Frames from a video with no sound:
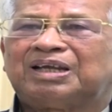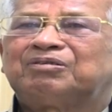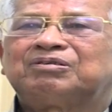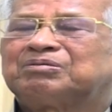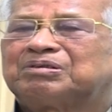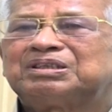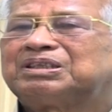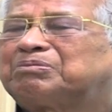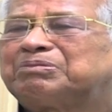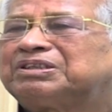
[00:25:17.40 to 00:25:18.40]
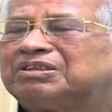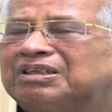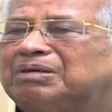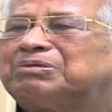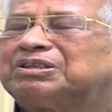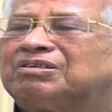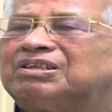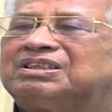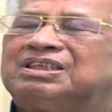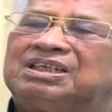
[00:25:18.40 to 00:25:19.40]
I know. His ambition. Ambition
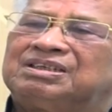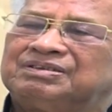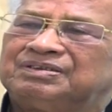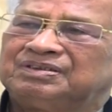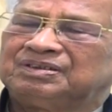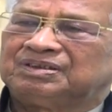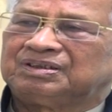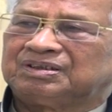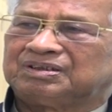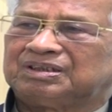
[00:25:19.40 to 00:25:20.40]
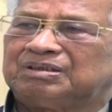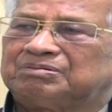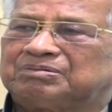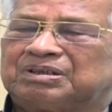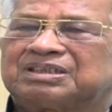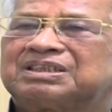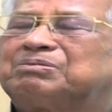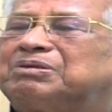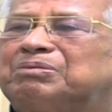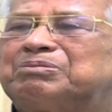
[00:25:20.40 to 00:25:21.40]
is.
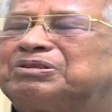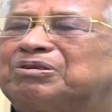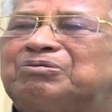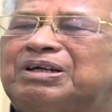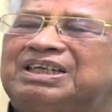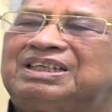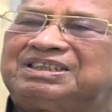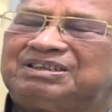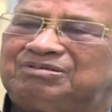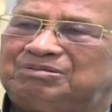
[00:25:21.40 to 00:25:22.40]
Except the ambition, what else he could